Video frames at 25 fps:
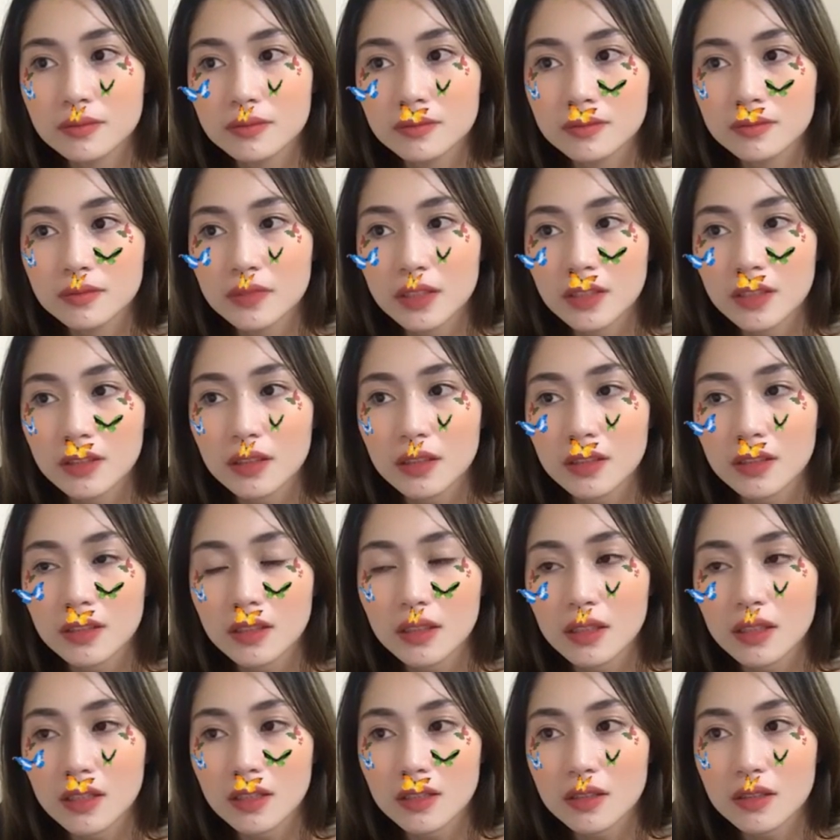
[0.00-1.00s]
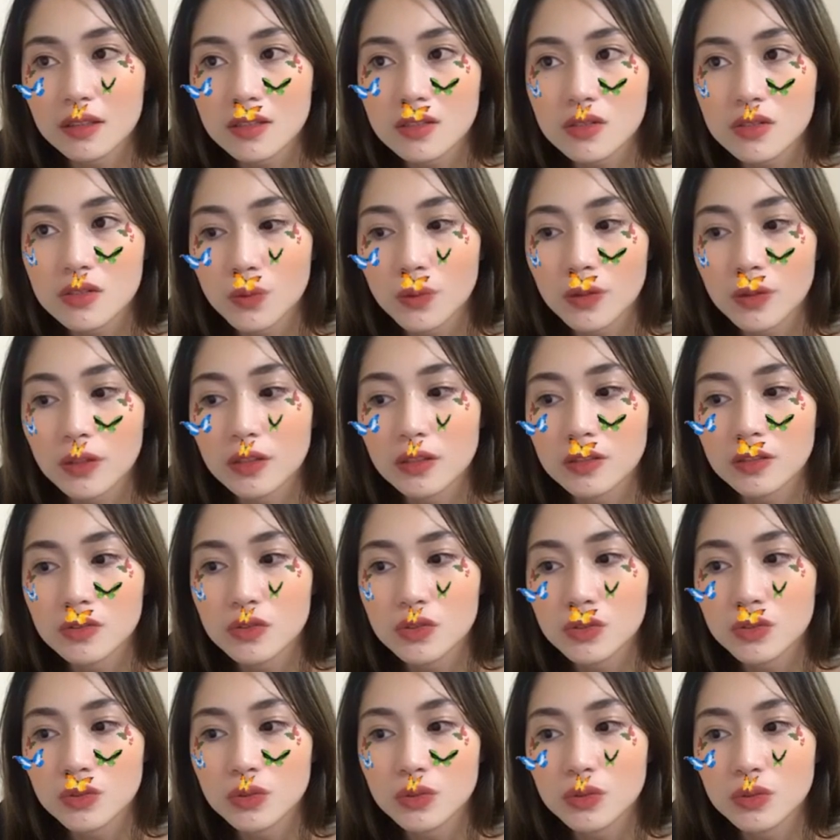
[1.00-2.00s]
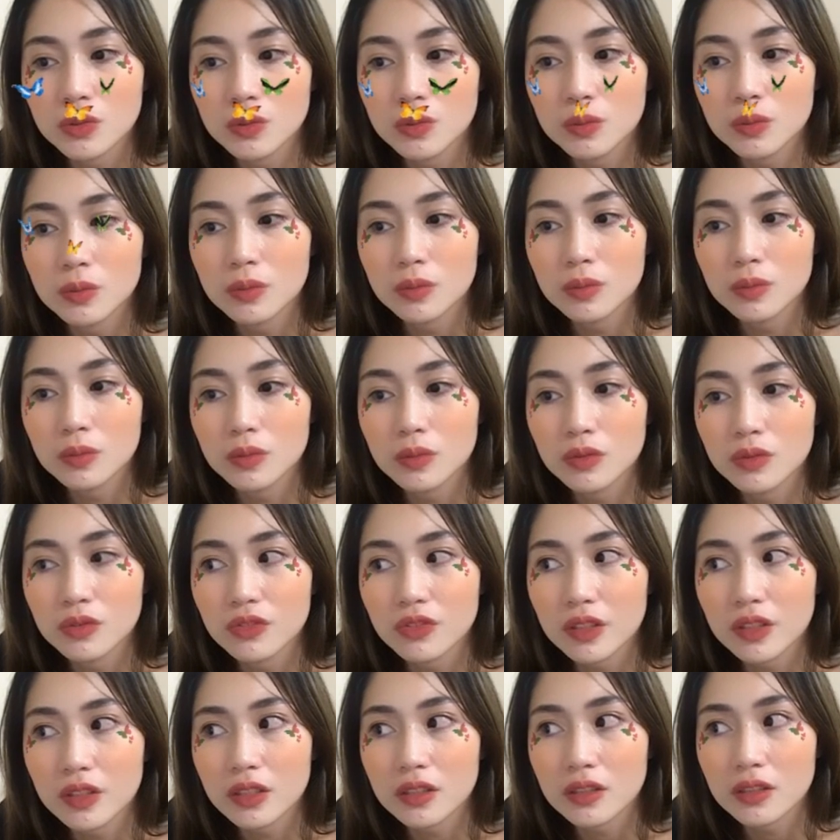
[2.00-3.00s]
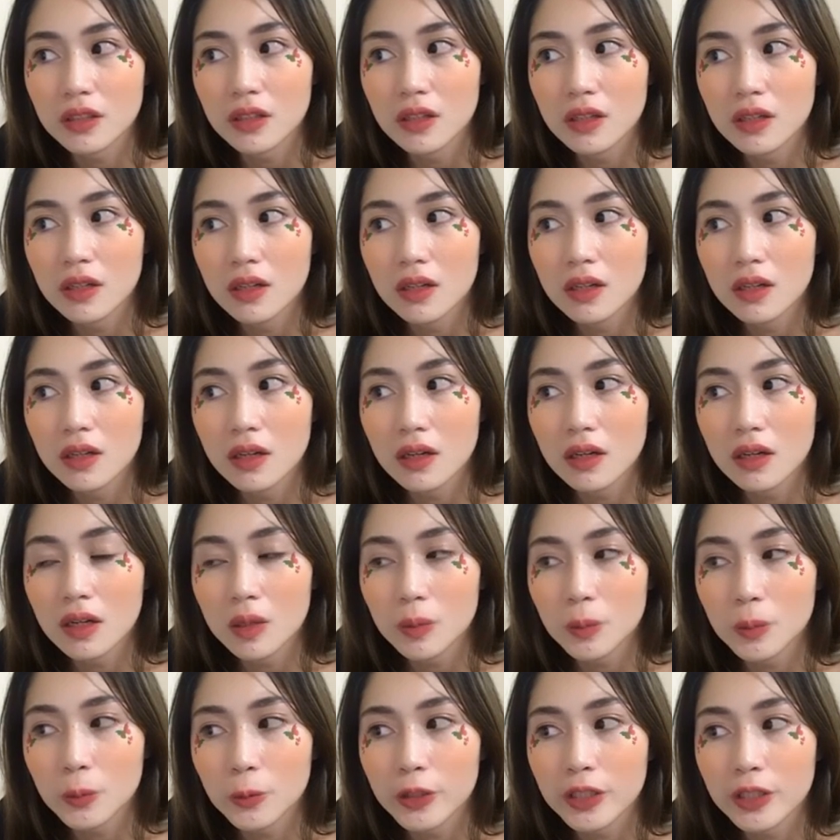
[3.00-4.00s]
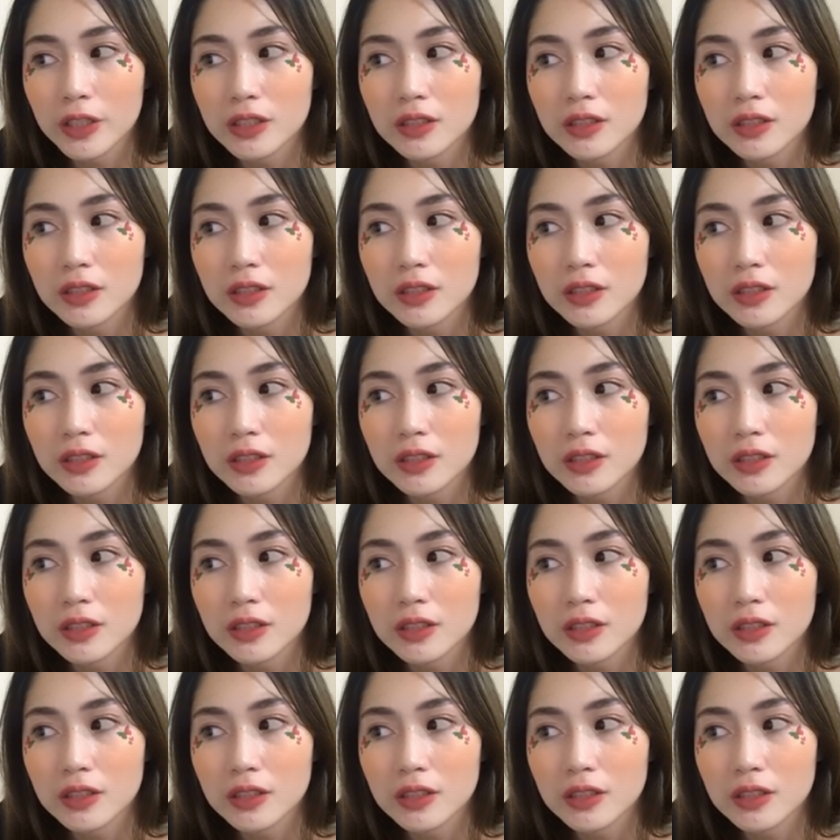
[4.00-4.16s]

And then click this one to move it upward.